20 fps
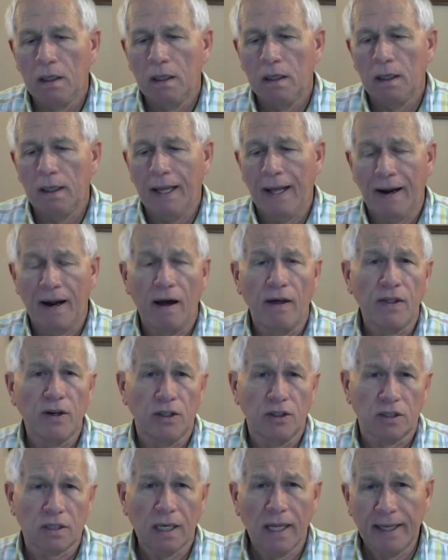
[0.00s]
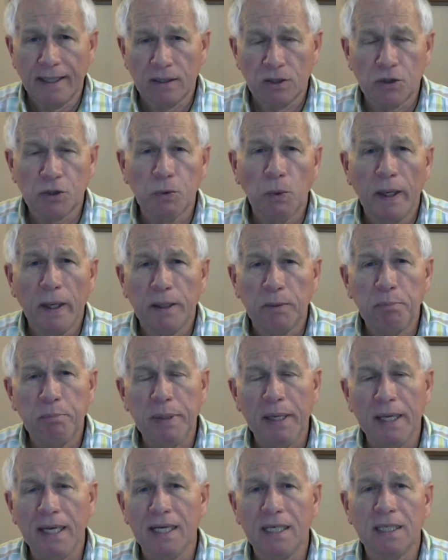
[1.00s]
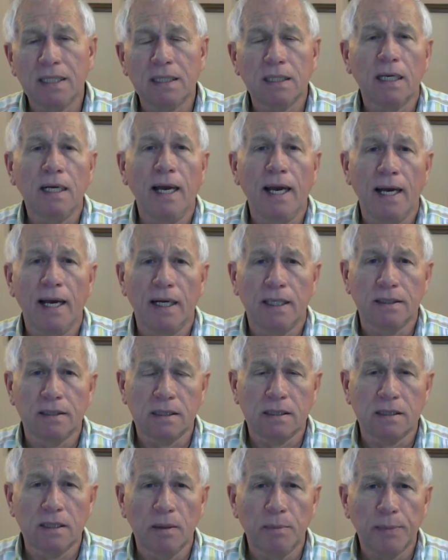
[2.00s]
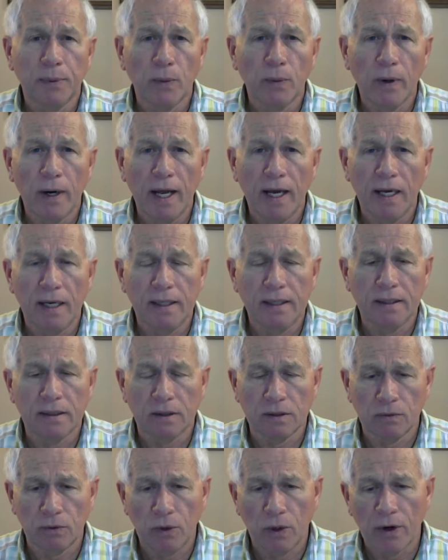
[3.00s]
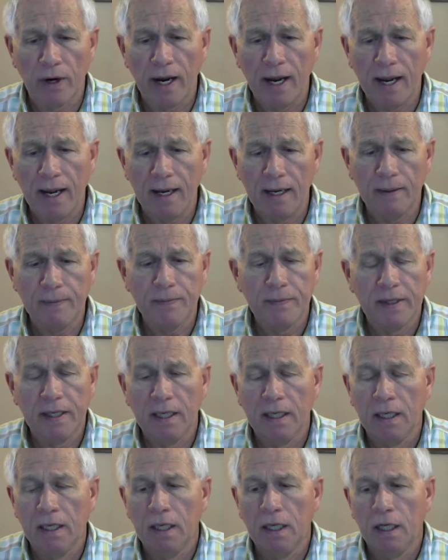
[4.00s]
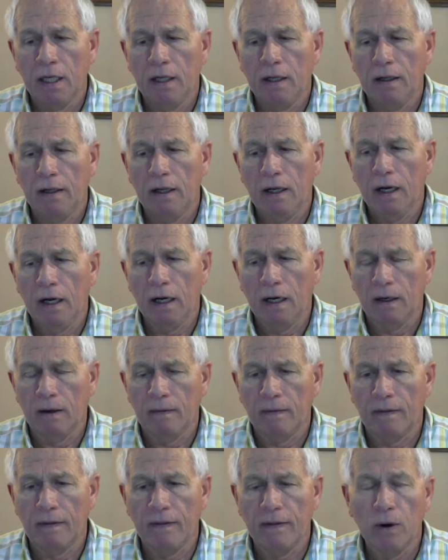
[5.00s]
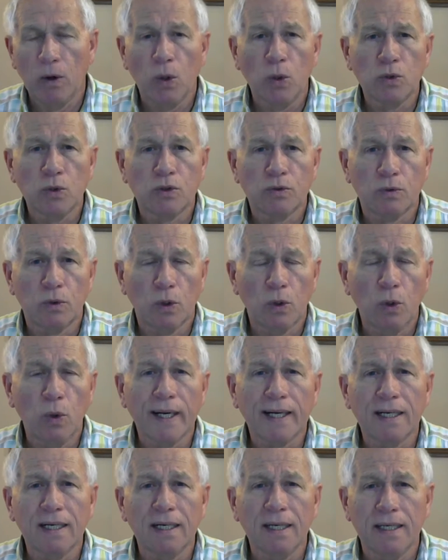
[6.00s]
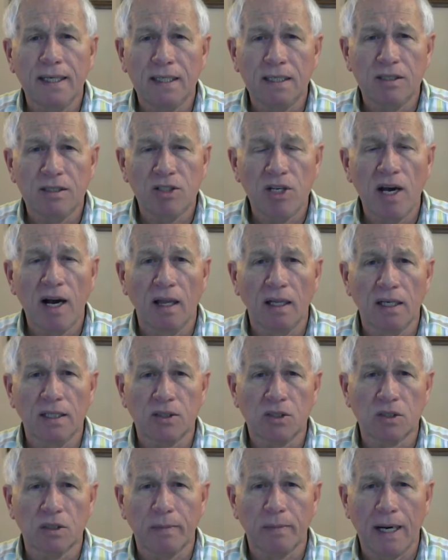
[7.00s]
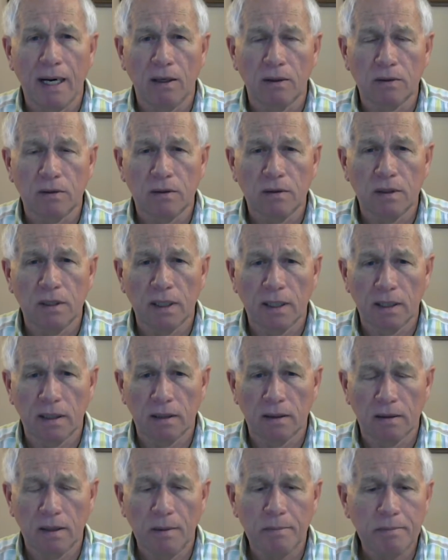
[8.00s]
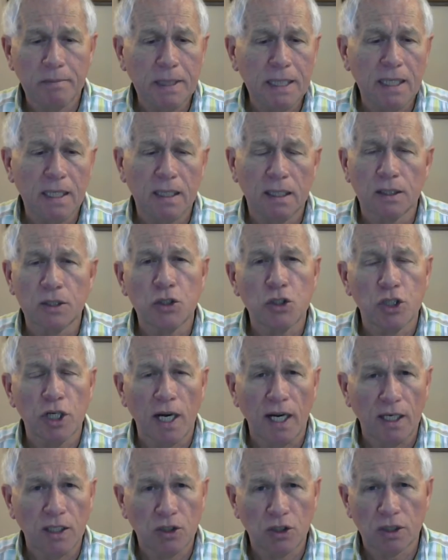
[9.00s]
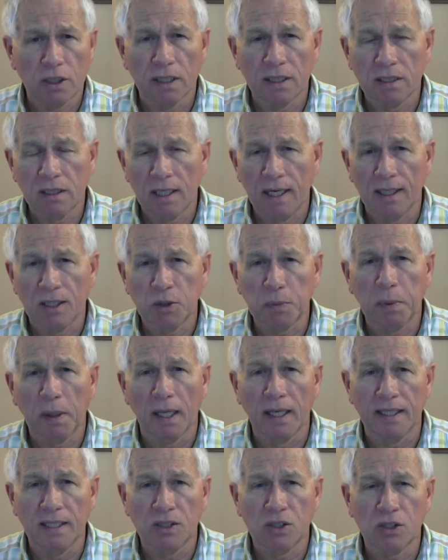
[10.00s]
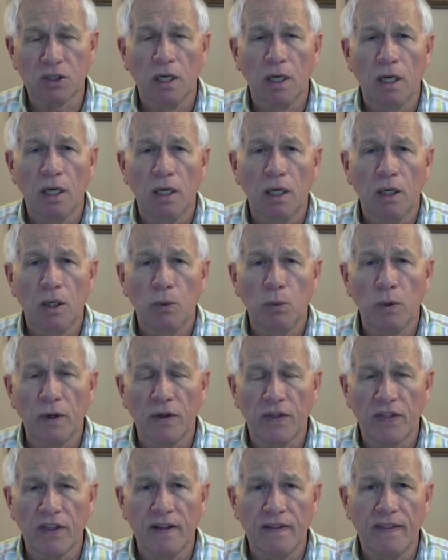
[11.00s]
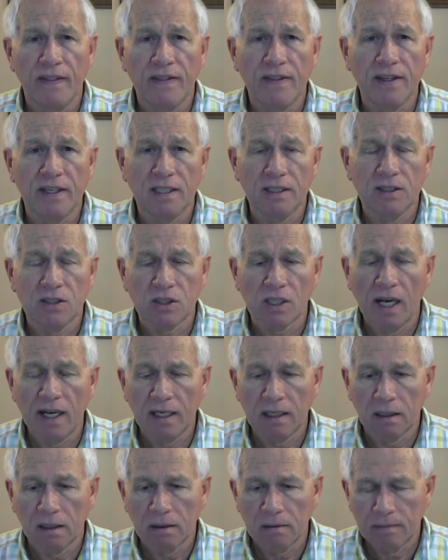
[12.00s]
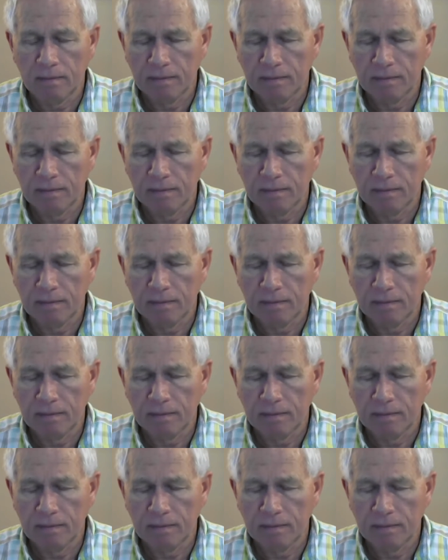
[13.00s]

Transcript: And others like swing pink and zip red and gray. Those quickly tell us about the immediate change that takes place within the cycle.